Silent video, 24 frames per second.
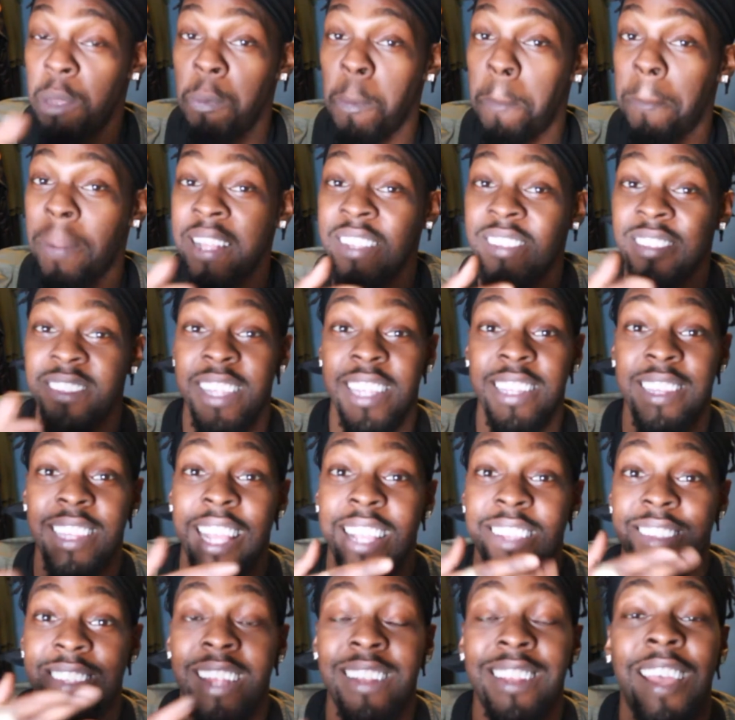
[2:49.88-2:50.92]
people, places, and
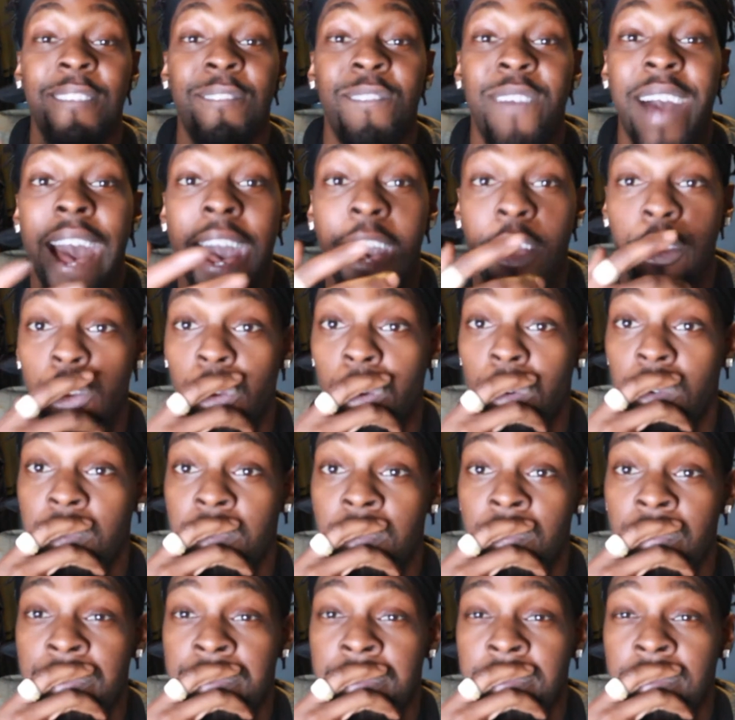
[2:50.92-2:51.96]
things that they value.
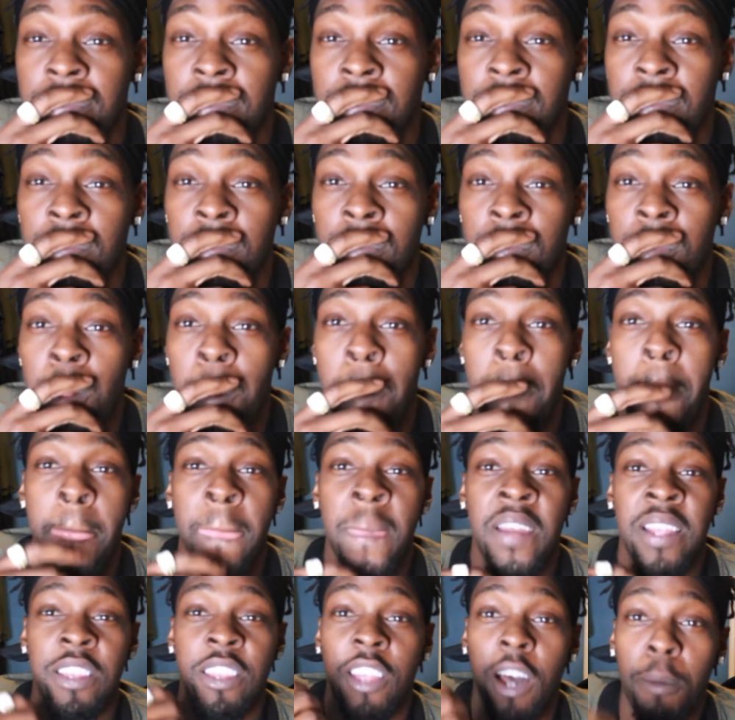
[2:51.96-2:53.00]

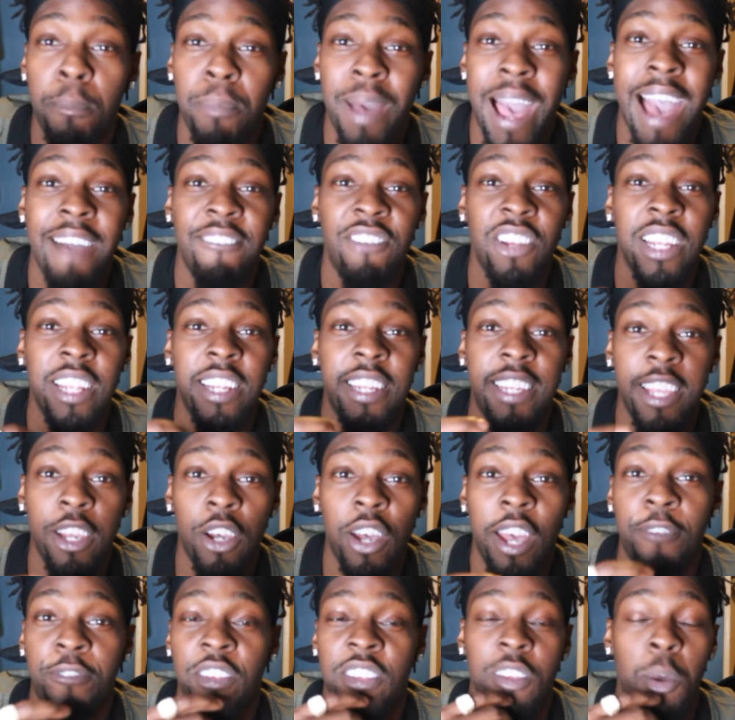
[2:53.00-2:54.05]
Them having to deal,
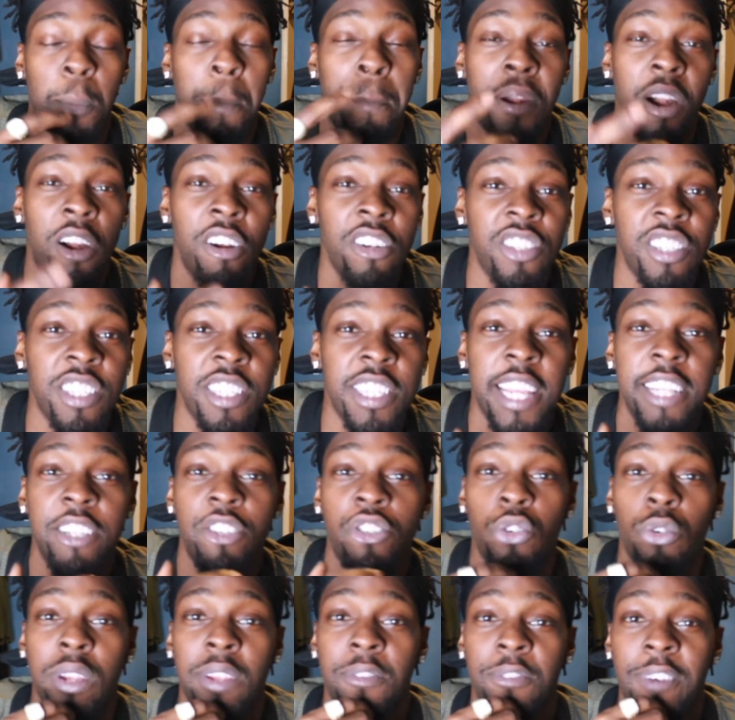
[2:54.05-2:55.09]
if it's a person they
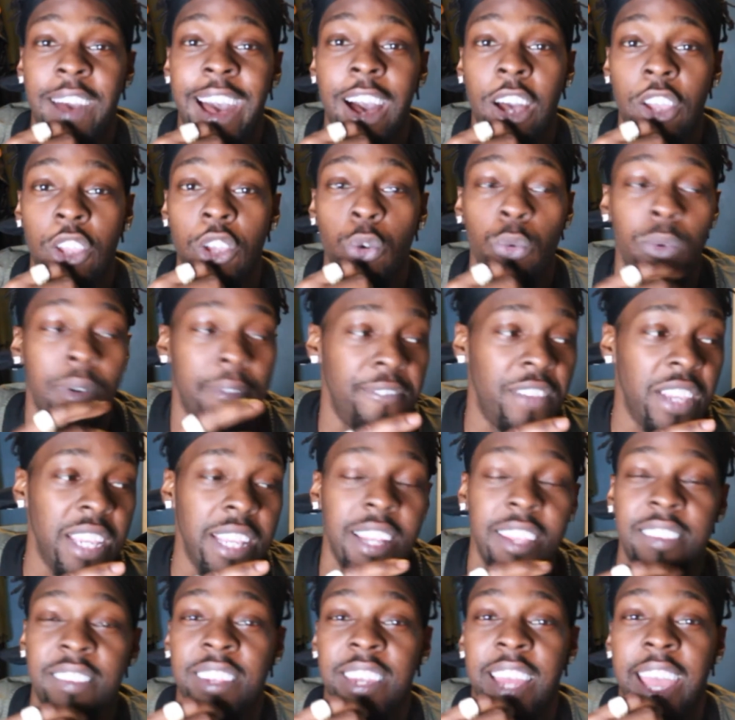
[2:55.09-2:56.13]
truly value with
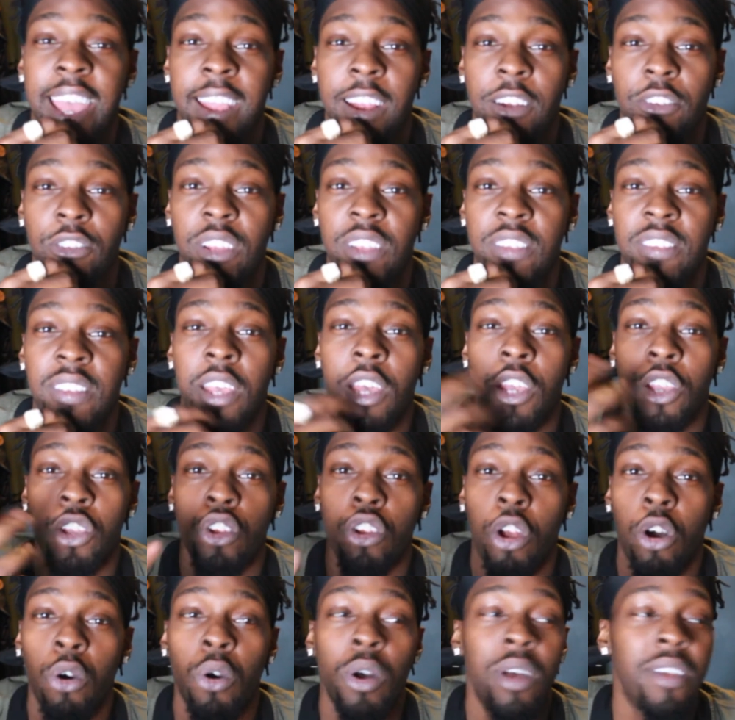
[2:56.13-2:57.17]
Venus and Aries,
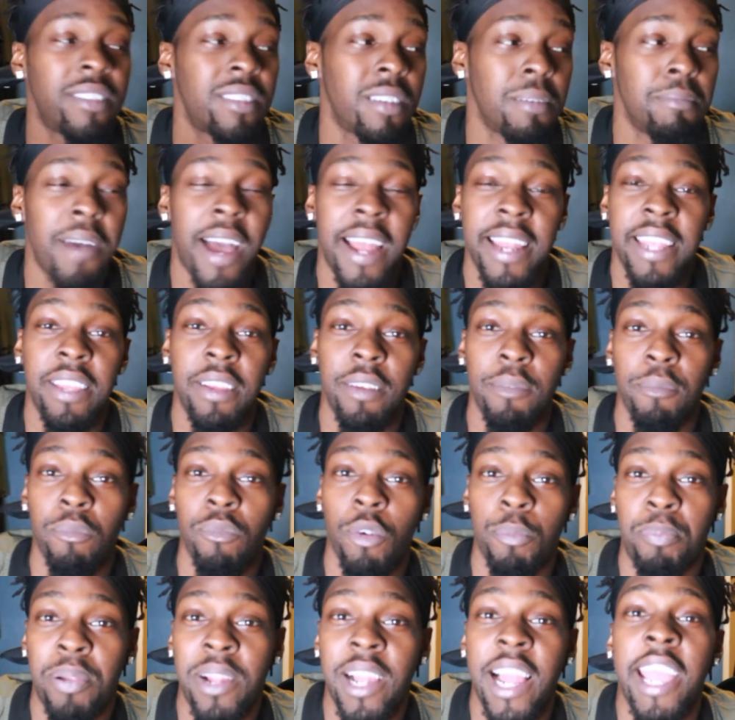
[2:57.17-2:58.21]
somebody
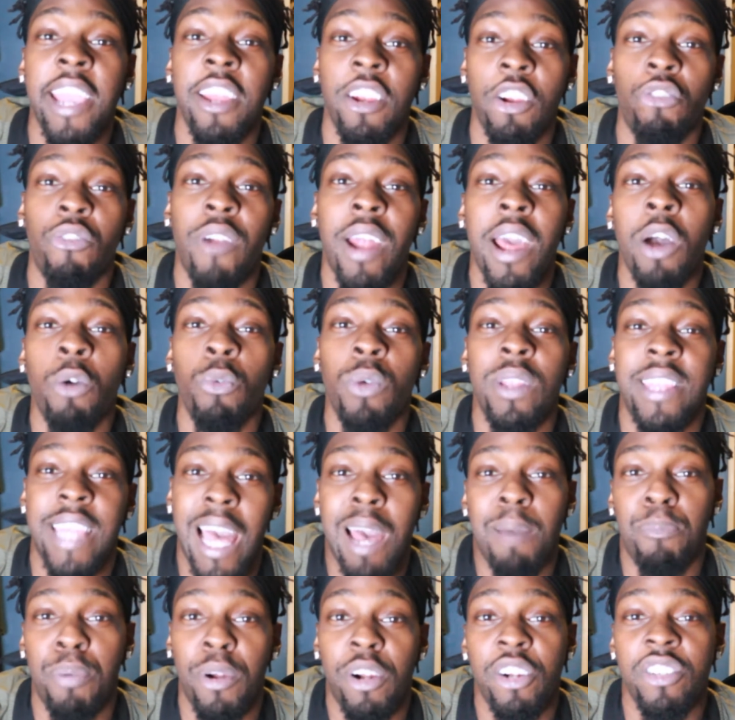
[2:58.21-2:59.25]
playing around with
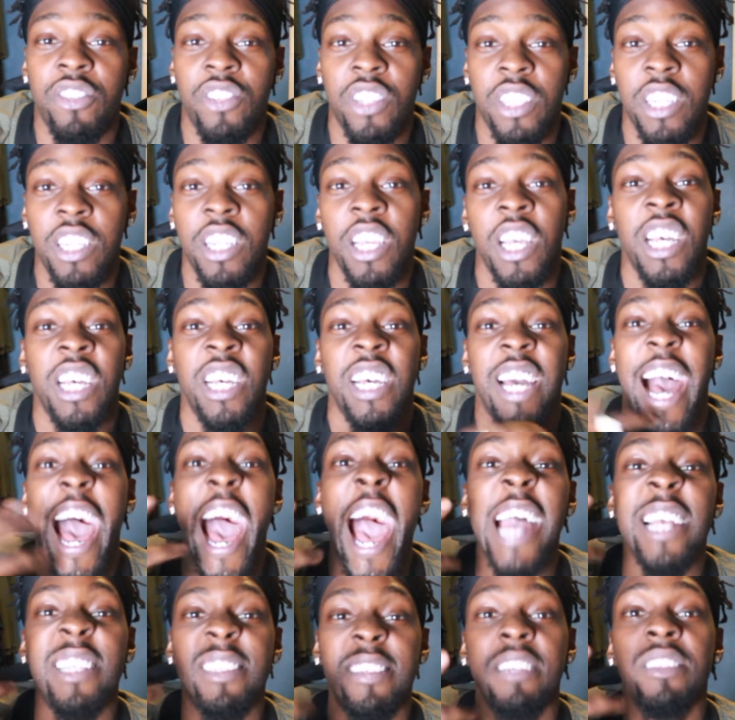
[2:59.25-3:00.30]
that person,
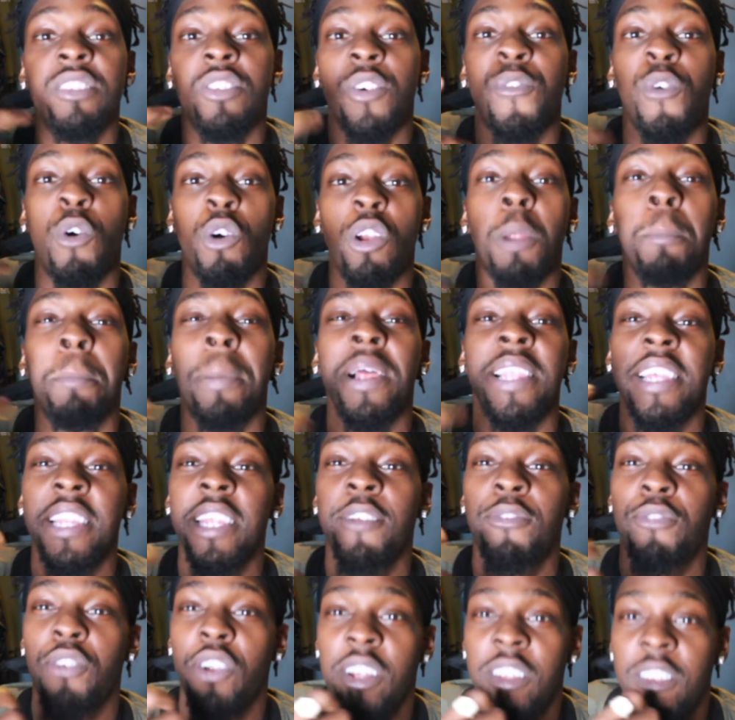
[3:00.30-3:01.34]
high sense of
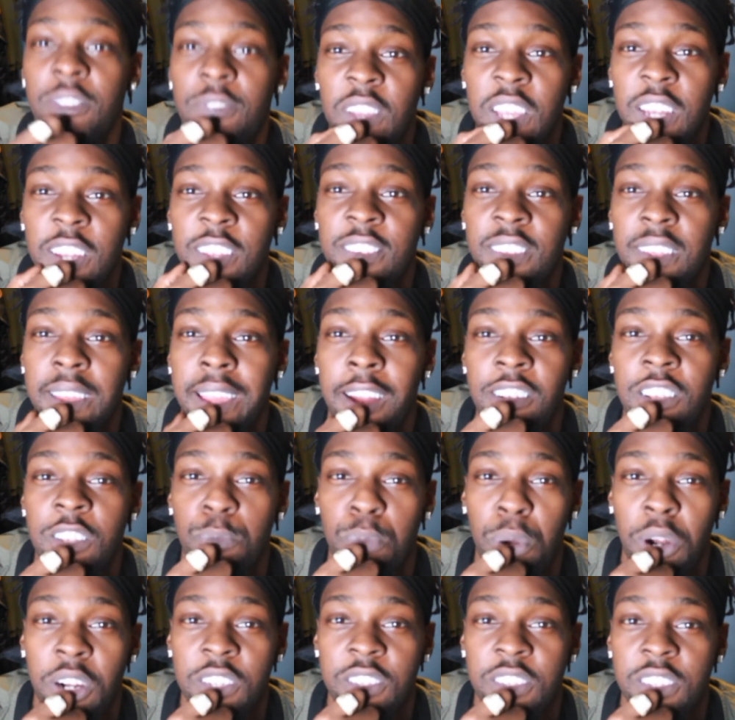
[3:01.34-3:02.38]
vulnerability for this Venus and Aries
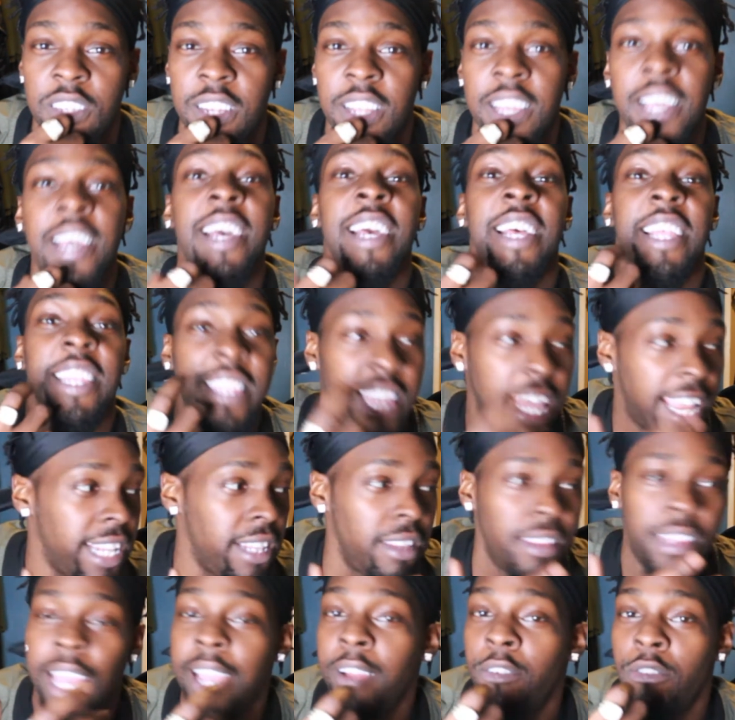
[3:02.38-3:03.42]
person.
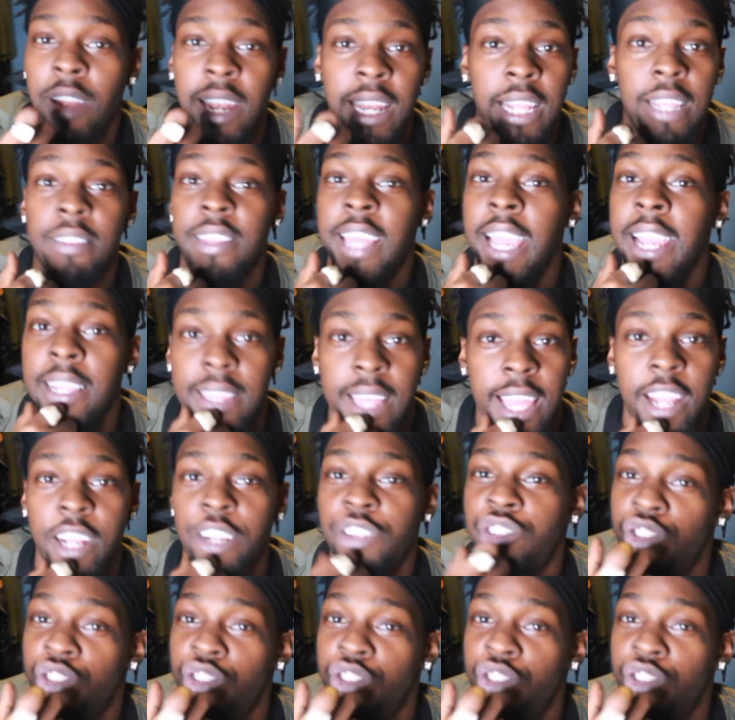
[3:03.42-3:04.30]
They're